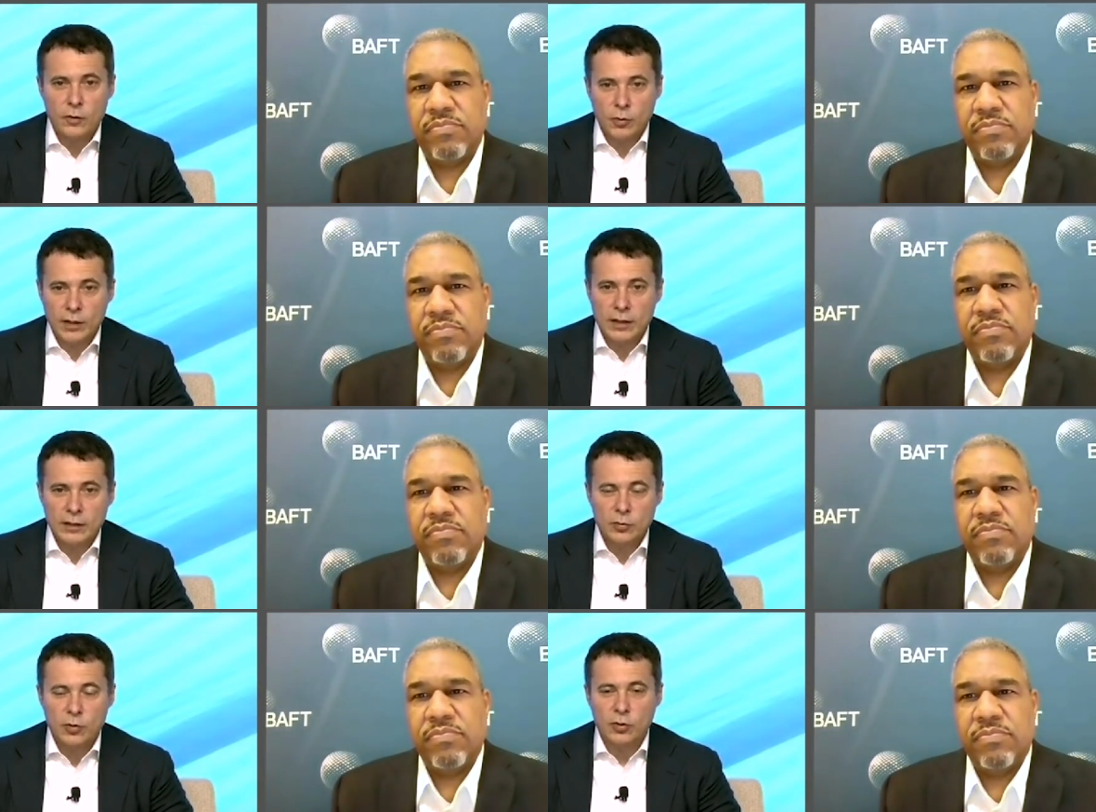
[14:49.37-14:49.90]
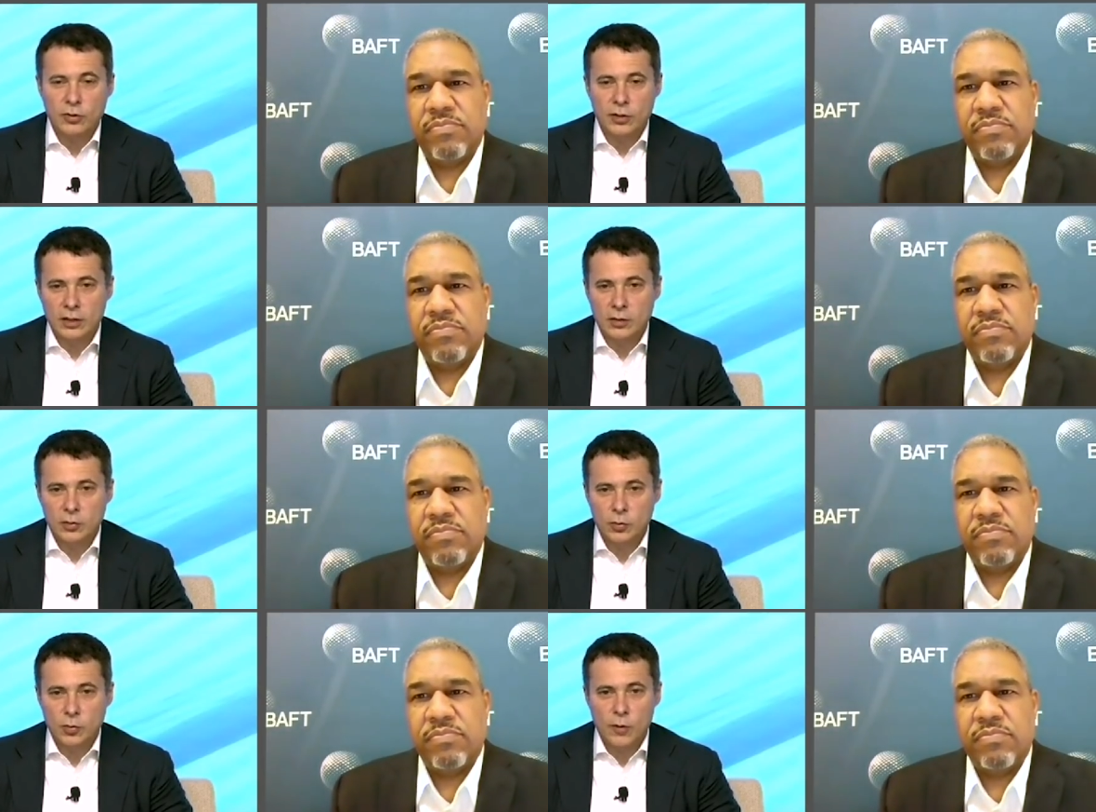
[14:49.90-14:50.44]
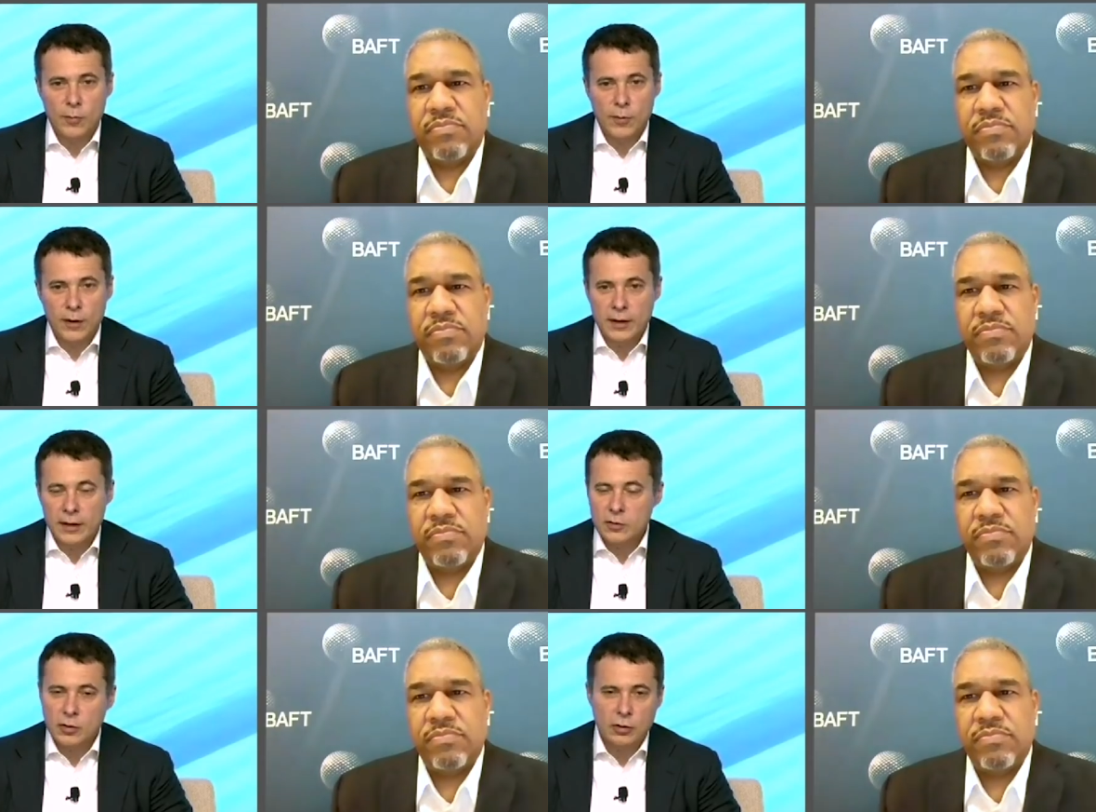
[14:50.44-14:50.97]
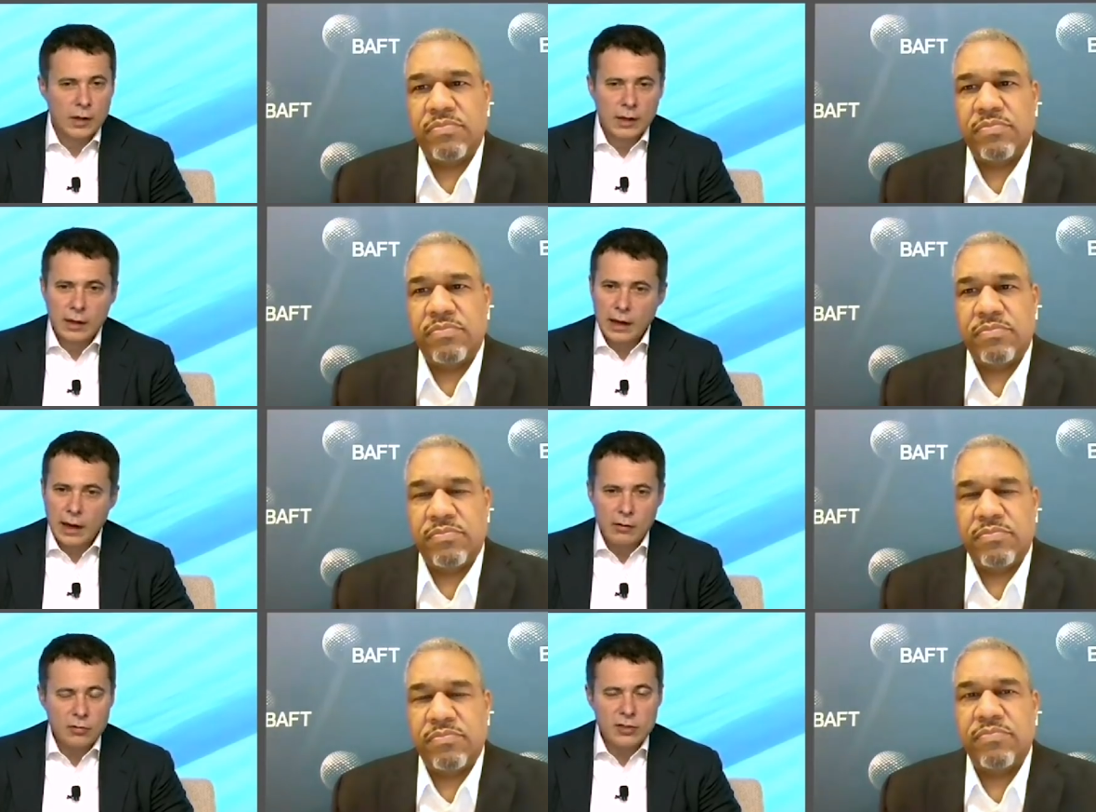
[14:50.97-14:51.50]
Speaker 1: We need to continue to operate. So
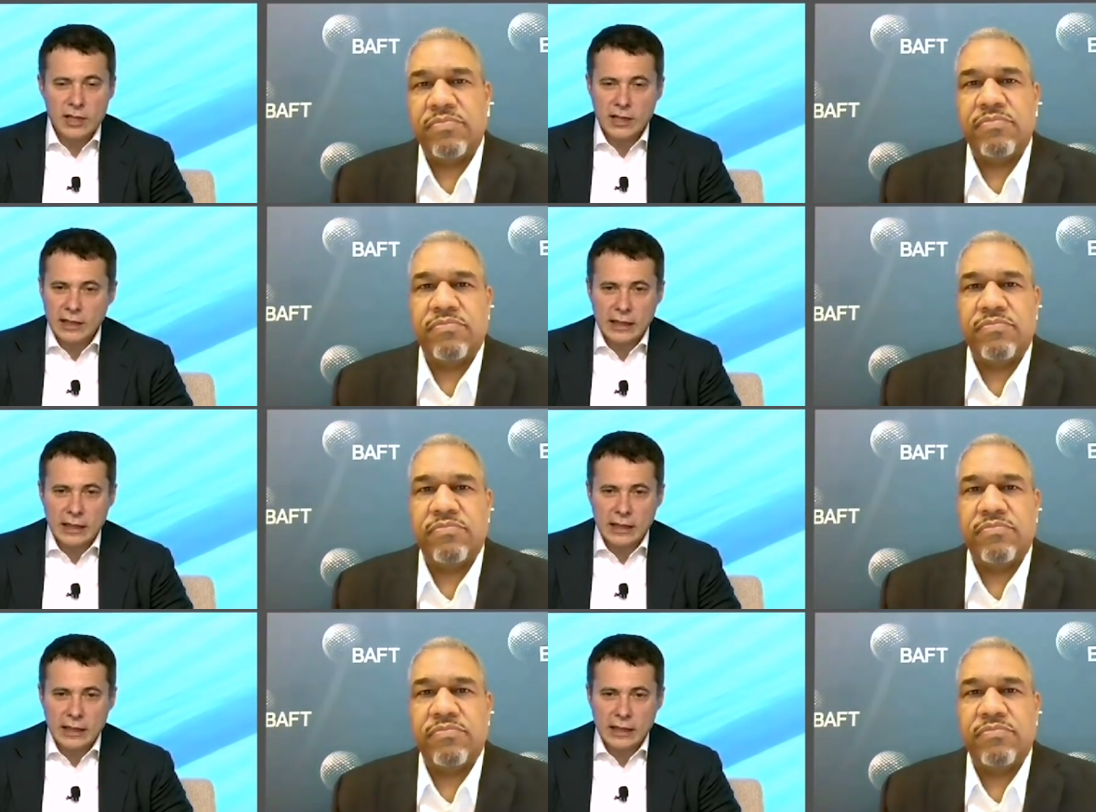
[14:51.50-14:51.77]
I would say